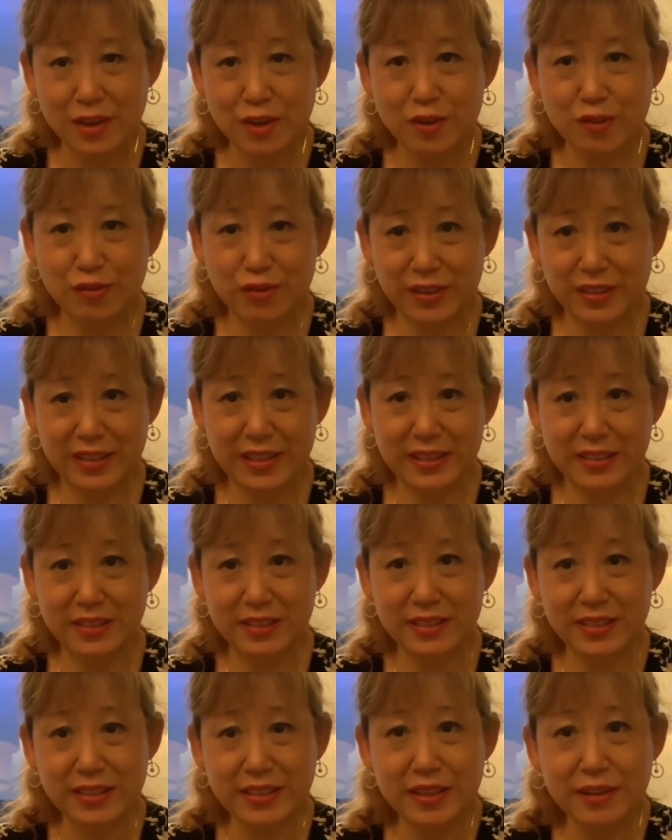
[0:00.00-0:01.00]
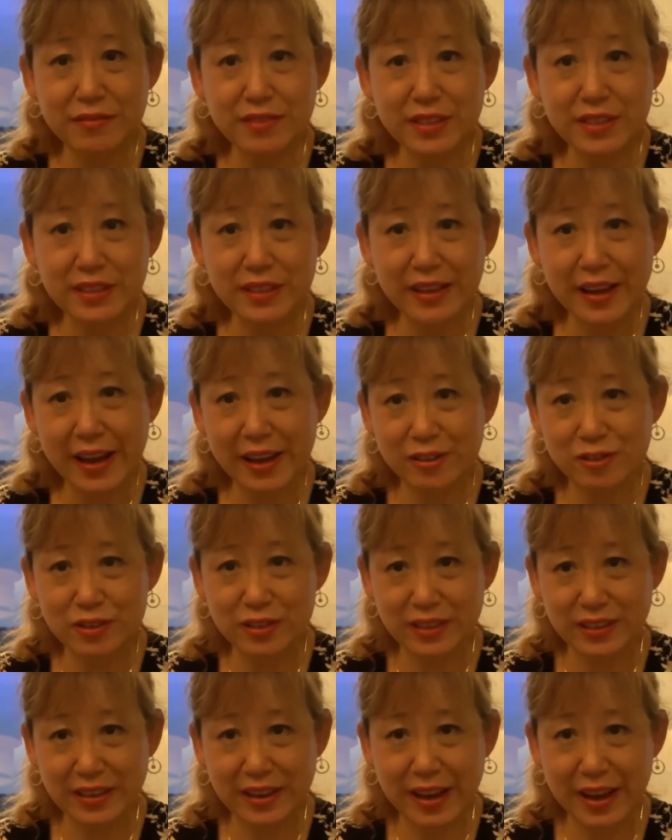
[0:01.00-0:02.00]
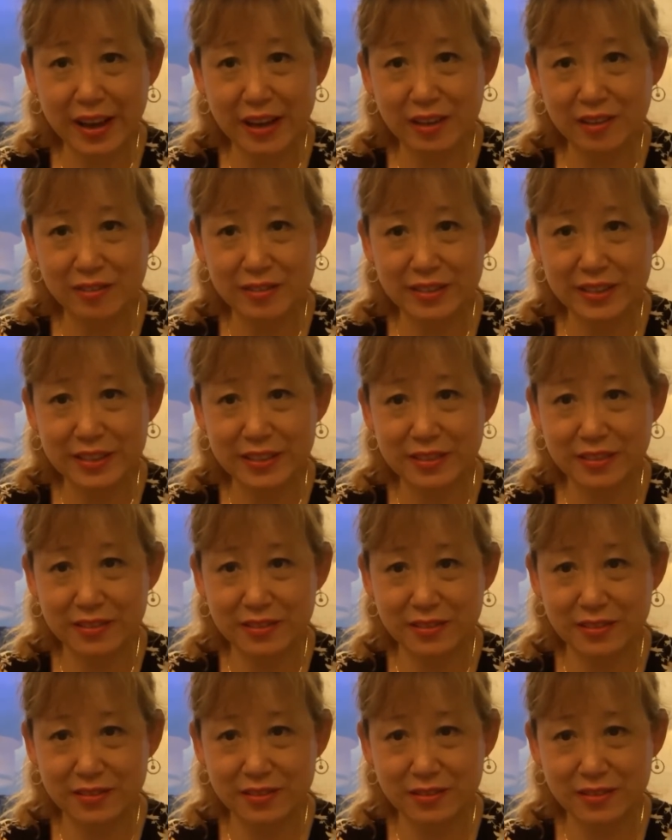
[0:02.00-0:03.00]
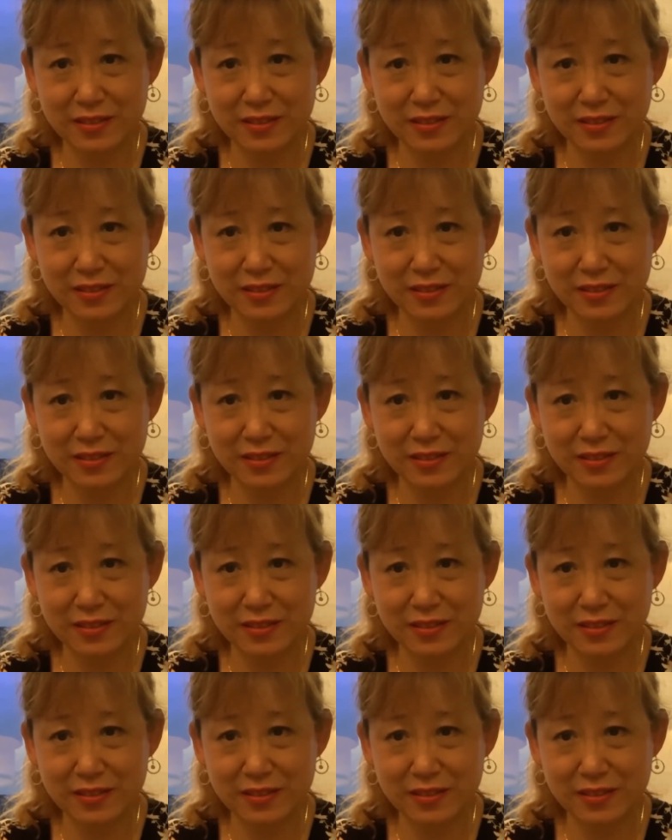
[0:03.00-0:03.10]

For the 1700 calories,